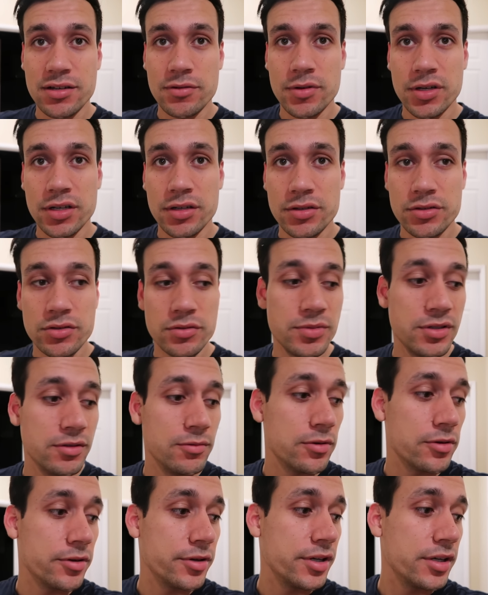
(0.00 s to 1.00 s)
I don't want her to be
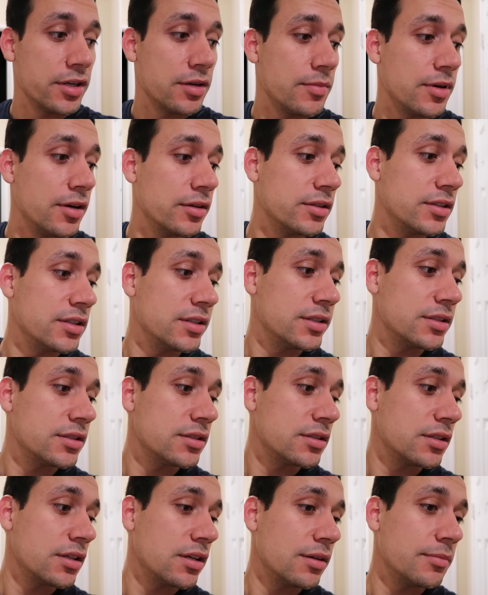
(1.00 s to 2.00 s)
worrying about
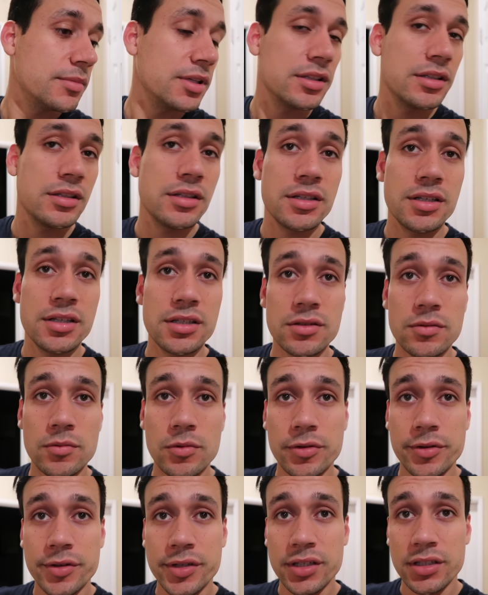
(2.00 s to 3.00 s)
this. I mean, it is
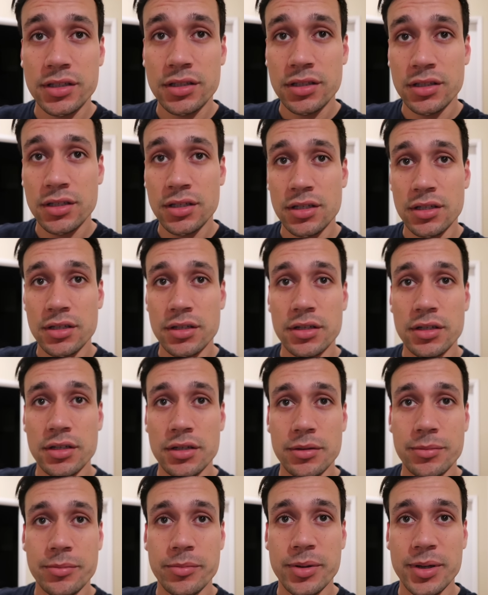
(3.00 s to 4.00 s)
worrying,
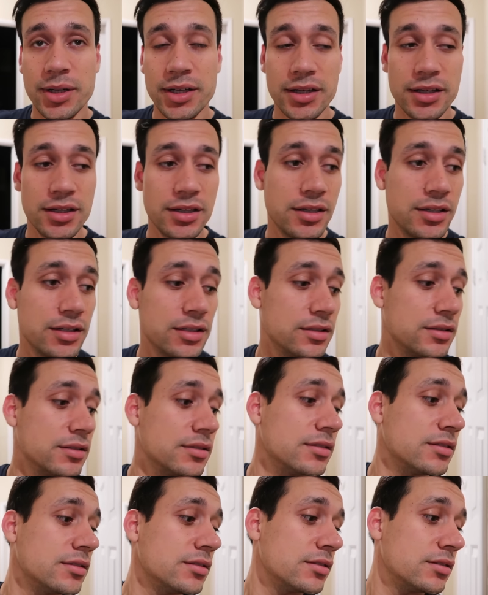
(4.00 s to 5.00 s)
but
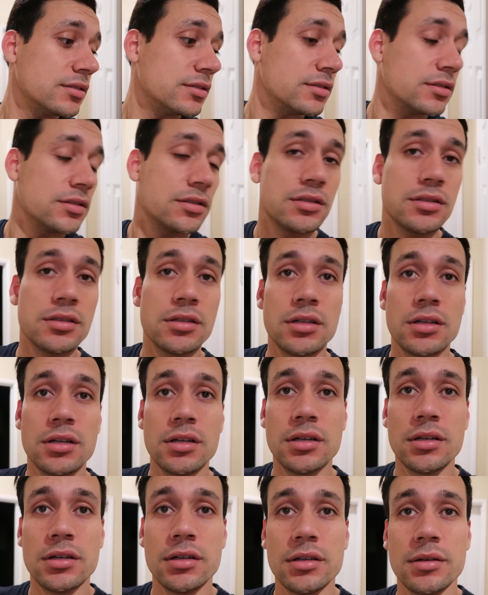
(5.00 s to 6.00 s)

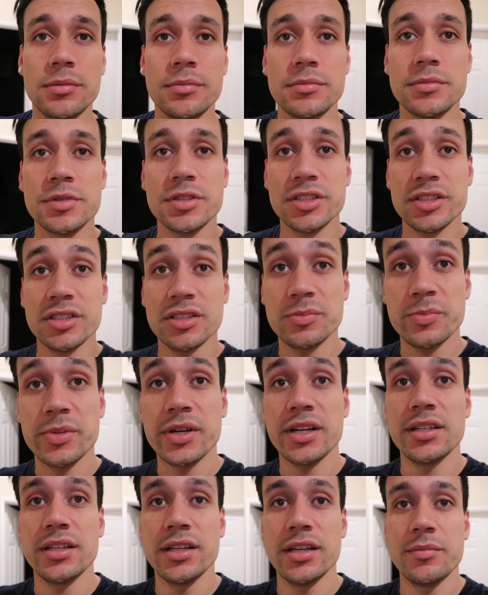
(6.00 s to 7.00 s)
um, she's
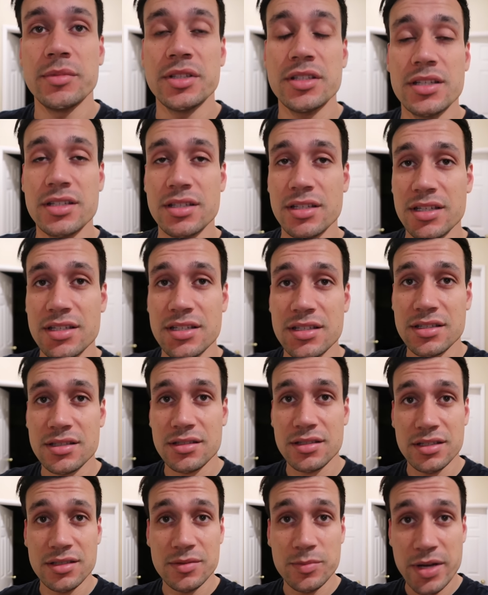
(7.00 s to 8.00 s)
pregnant. I mean, it's it's
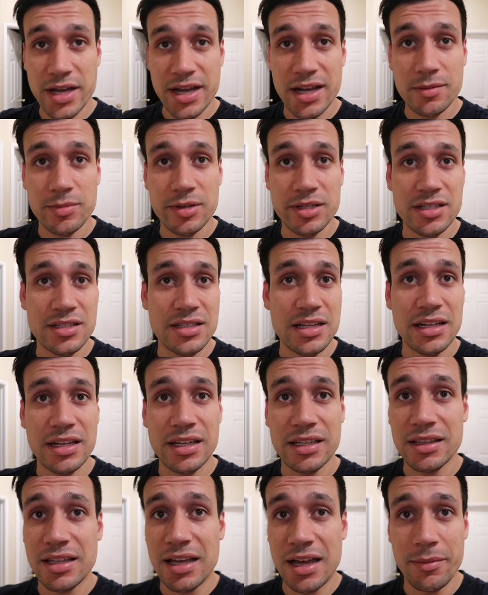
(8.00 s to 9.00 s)
it's bad, but it's not
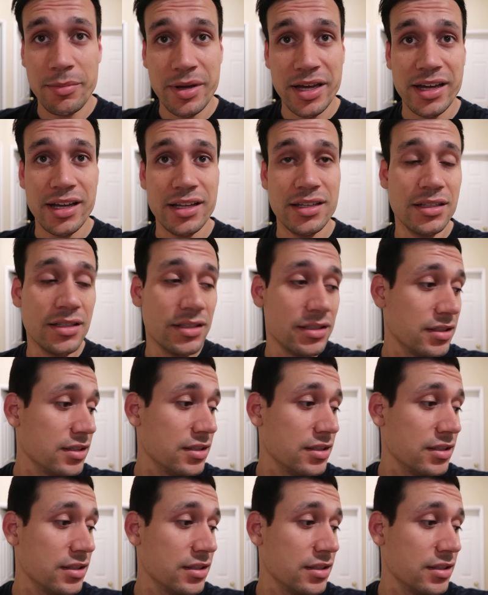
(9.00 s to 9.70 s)
like that bad.